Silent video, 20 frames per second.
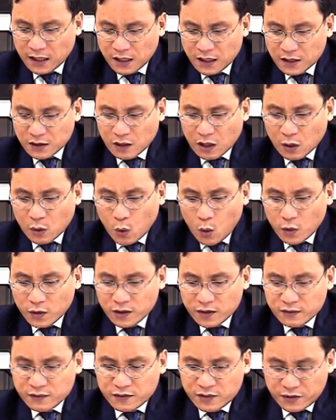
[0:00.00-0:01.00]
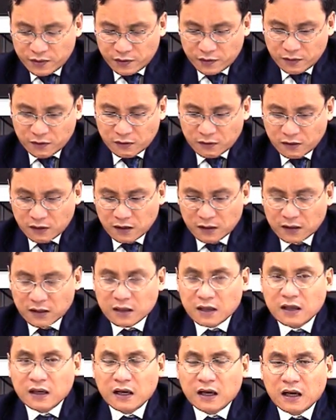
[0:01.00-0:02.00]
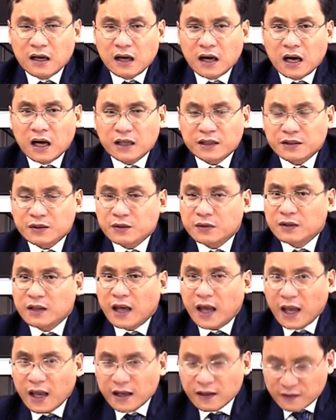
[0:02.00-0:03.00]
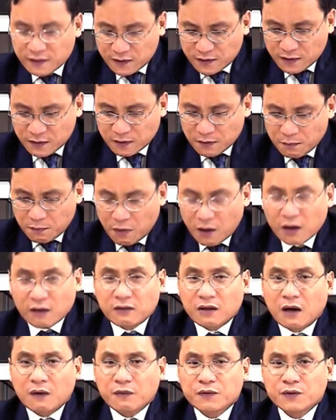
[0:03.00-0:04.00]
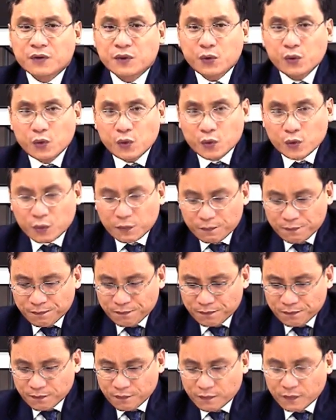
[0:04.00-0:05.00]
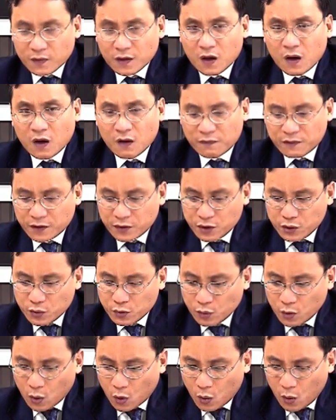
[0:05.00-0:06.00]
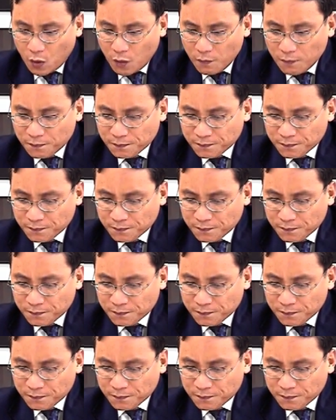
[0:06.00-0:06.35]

So according to Article 8, Paragraph 2 of the new law,